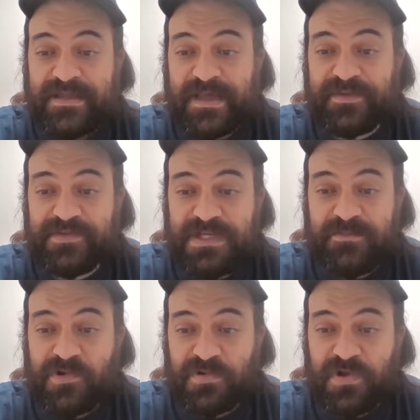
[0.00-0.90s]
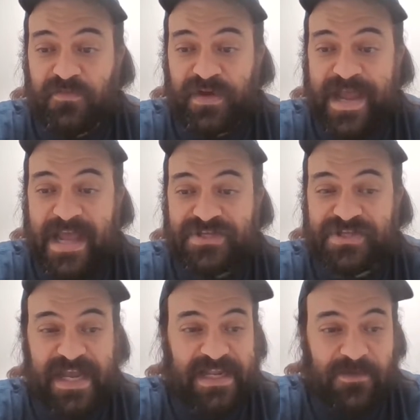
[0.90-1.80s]
that their team total over
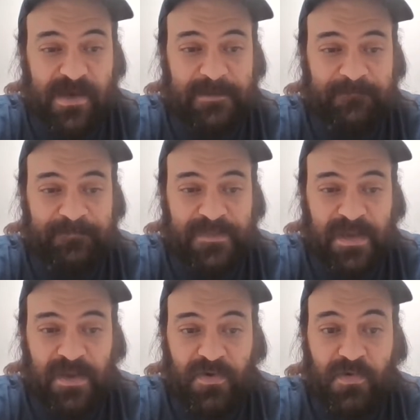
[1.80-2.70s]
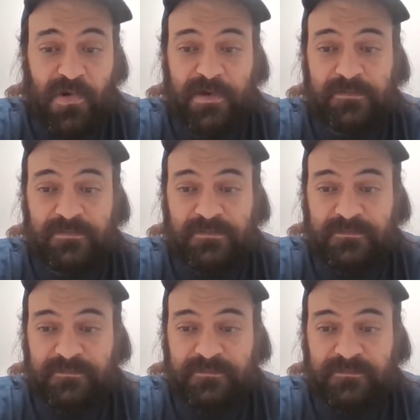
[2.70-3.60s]
cashes anyway, or
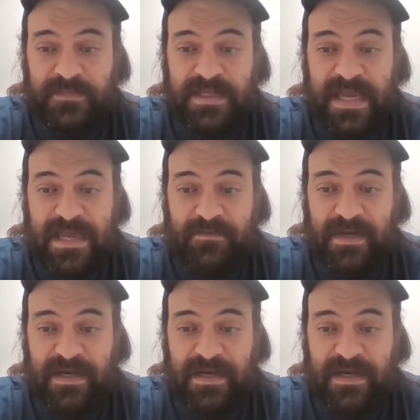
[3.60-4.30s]
the game